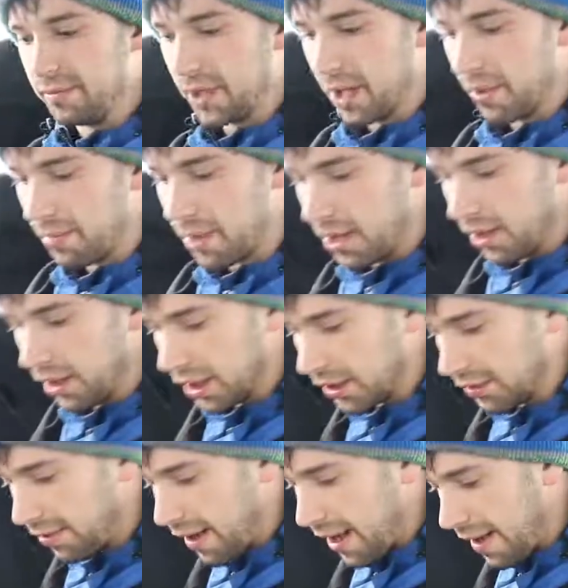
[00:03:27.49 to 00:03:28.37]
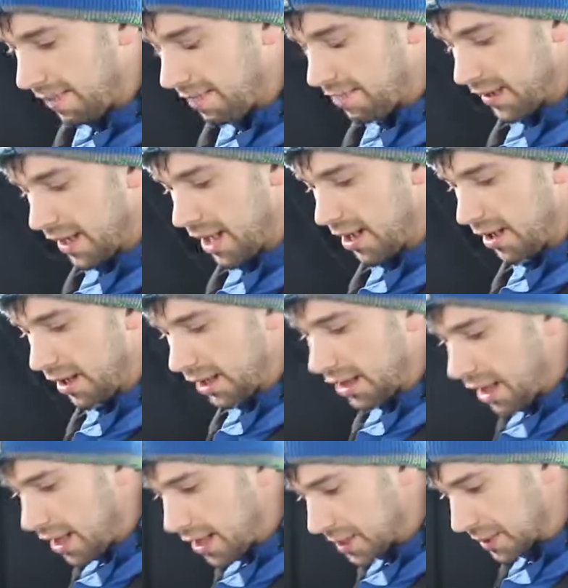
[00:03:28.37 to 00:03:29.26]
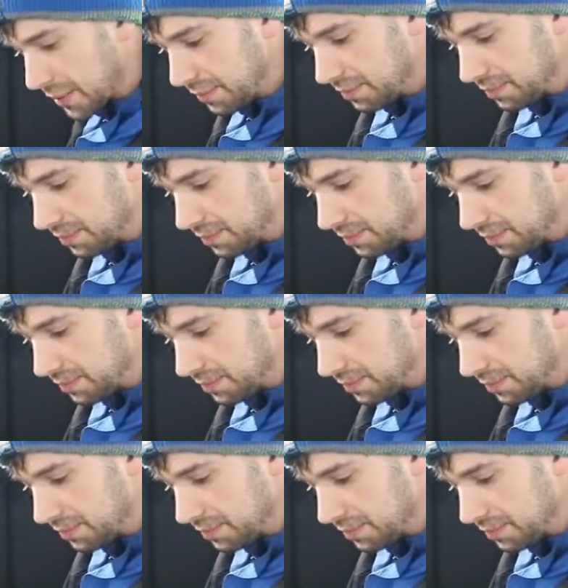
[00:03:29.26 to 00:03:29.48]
Helix 5 carrying case.